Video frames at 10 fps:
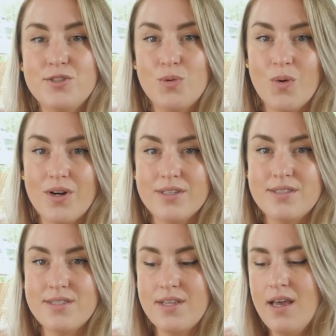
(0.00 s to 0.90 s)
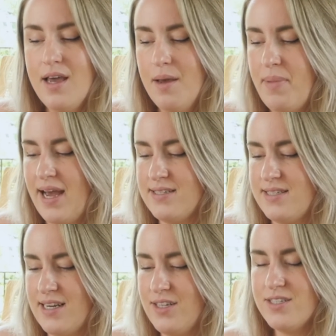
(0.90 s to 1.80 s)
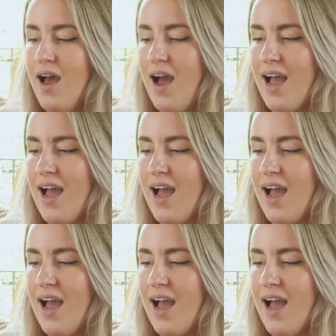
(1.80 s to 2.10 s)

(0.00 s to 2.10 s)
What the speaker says: towards pastels.